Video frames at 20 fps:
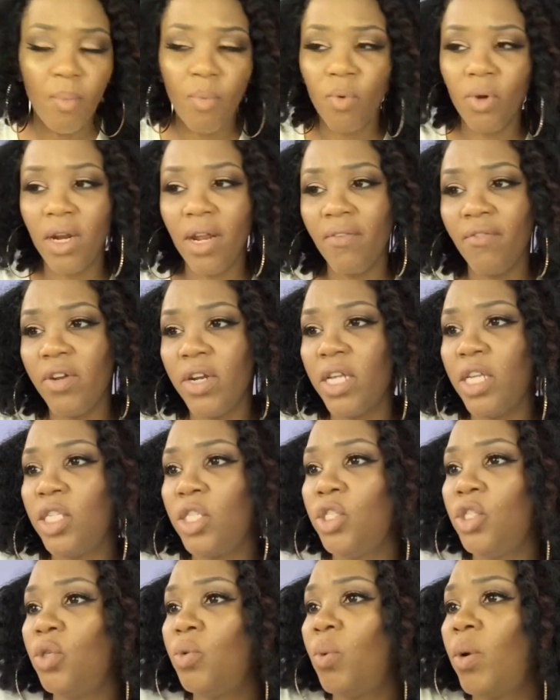whatever it
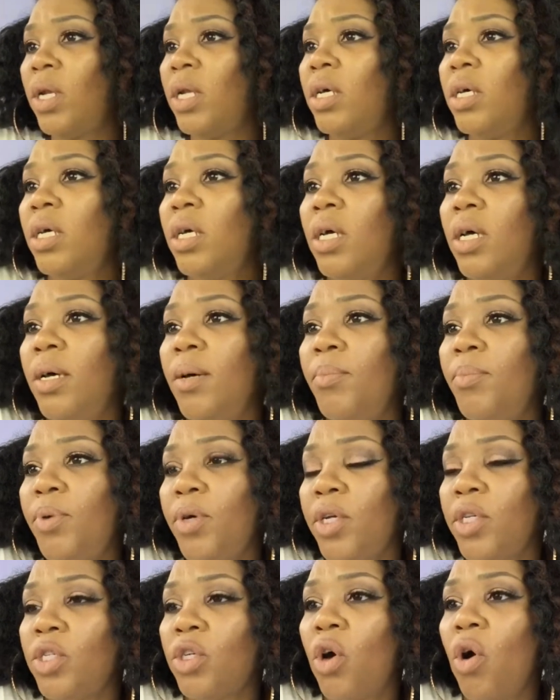is you want to
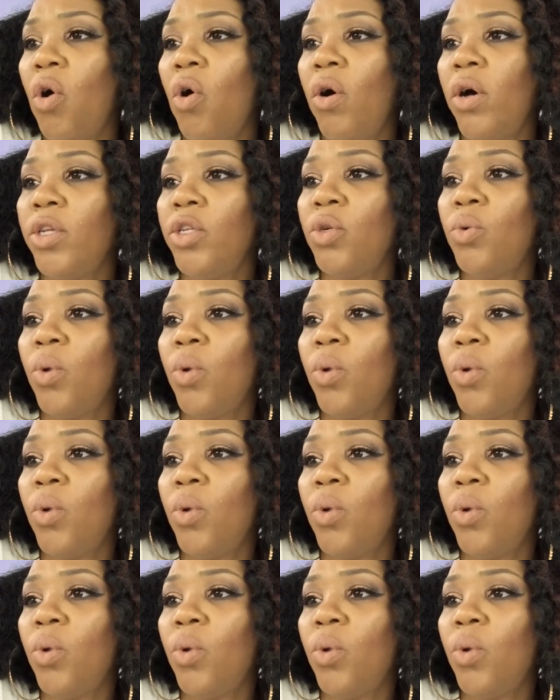put on.